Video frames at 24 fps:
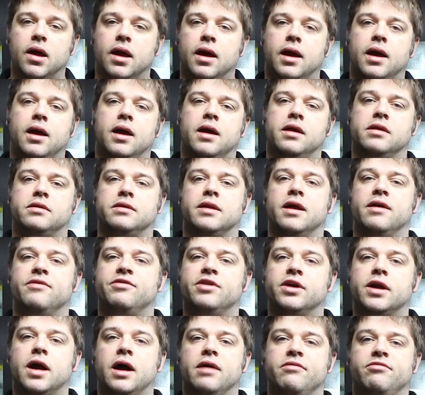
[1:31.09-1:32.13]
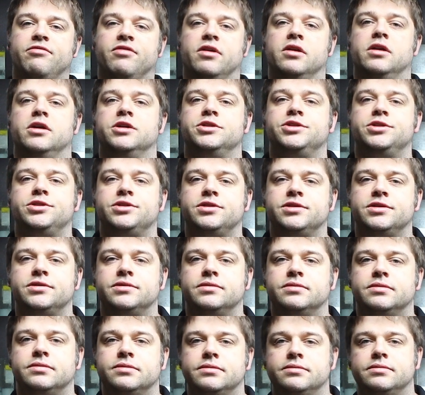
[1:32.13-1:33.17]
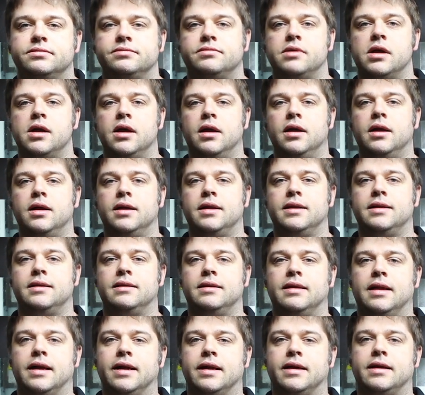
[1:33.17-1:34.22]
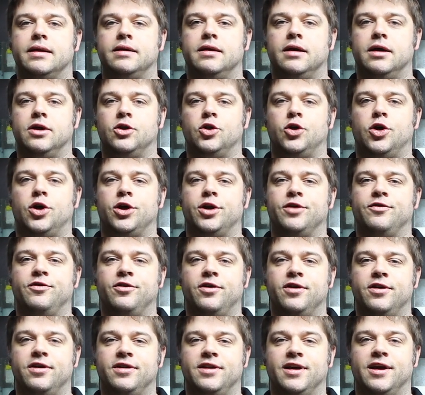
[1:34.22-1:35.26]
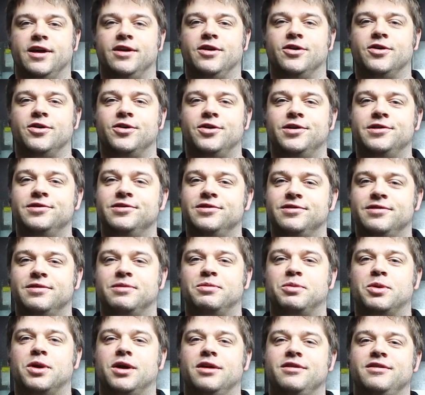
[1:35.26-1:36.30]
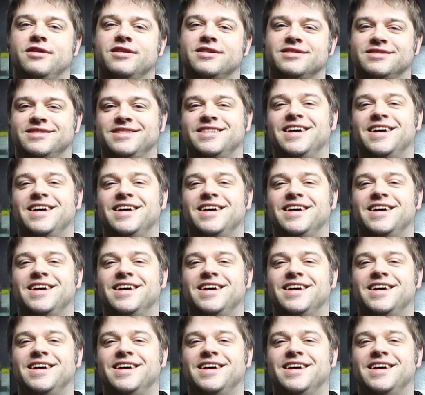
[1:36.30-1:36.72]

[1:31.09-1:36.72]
It never got finished, like a lot of 10-year-olds' projects.